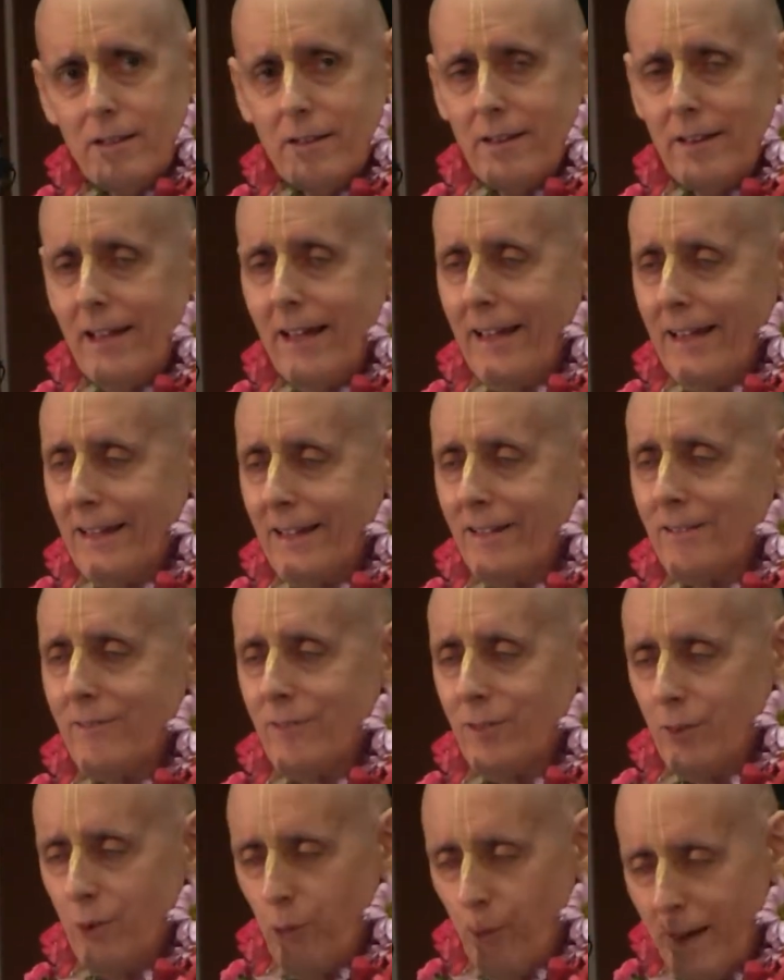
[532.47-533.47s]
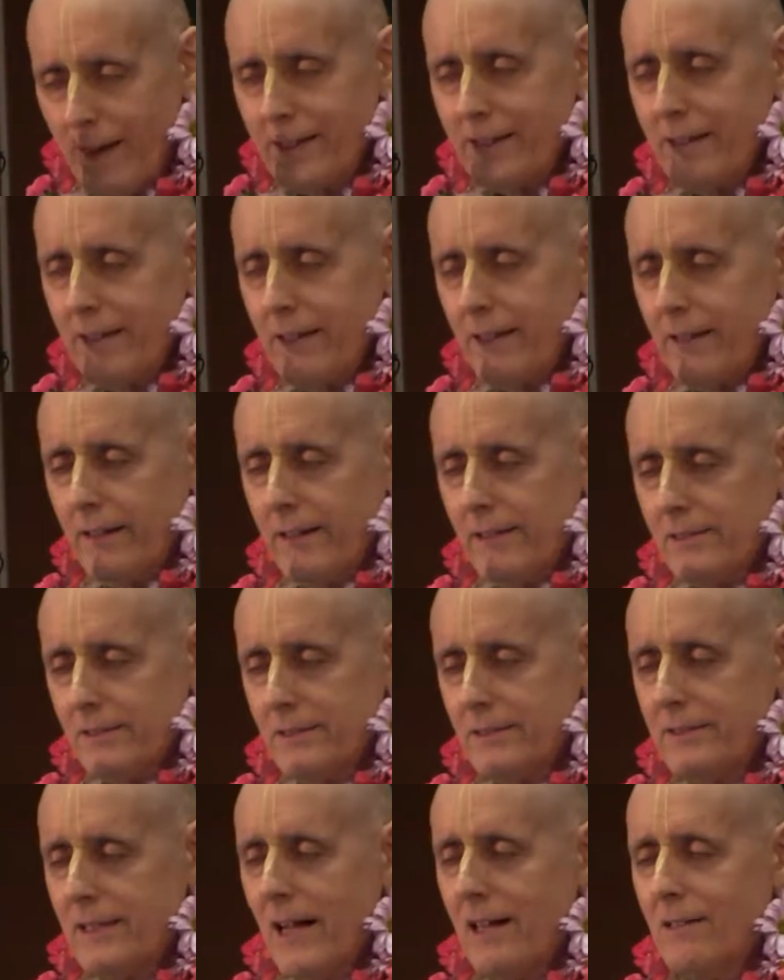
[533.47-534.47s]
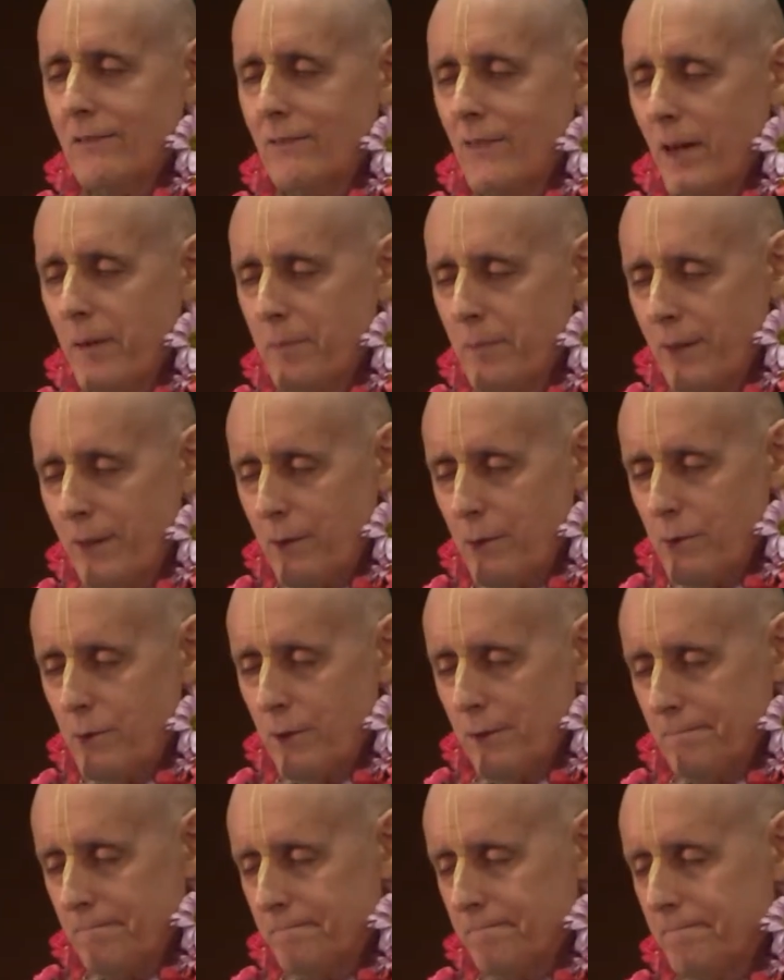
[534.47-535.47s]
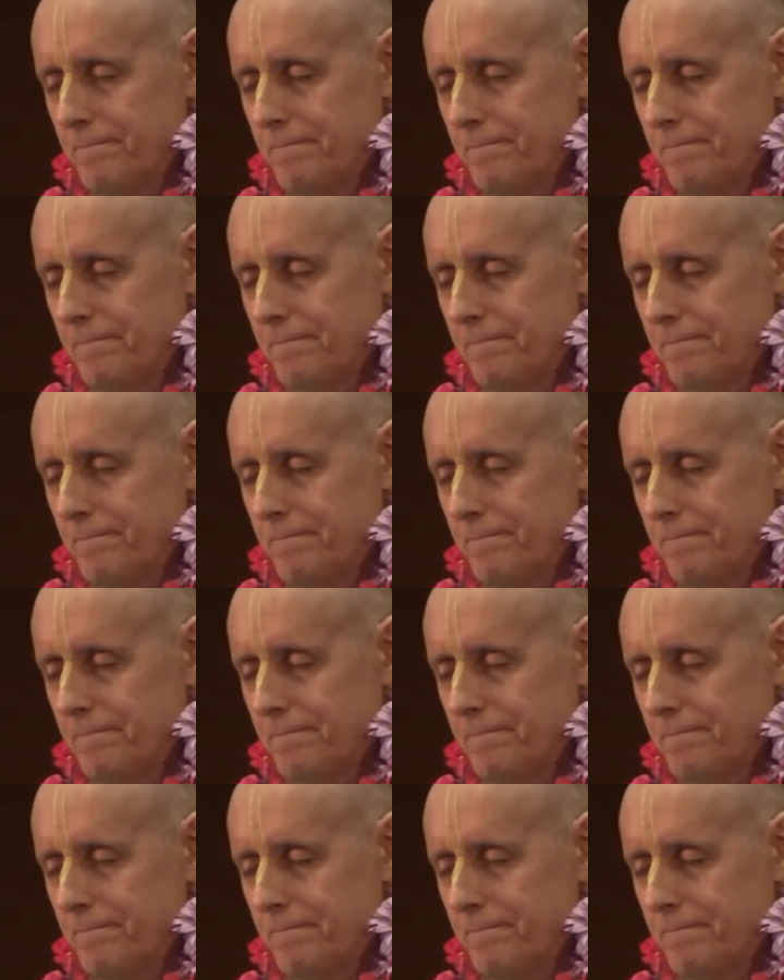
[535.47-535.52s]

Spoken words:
thing for awakening, sound vibration.